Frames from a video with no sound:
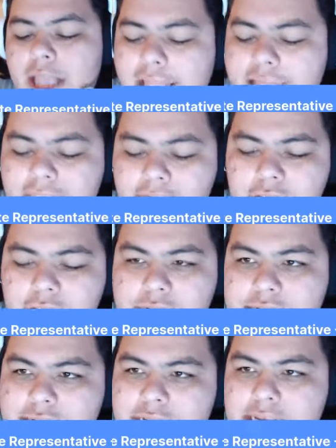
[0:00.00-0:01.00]
And there you'll
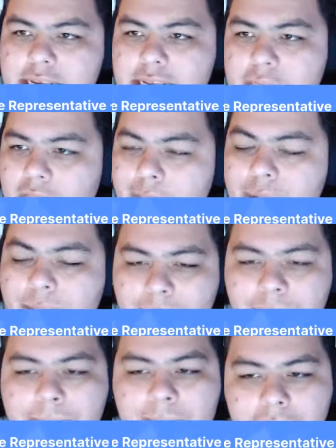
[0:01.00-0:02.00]
see a little bit about
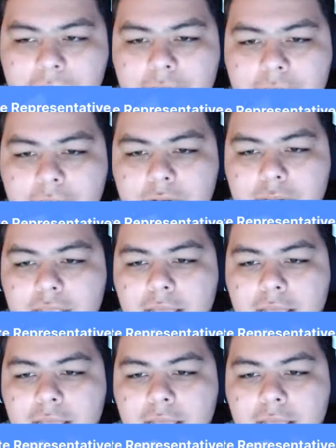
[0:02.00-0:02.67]
my background.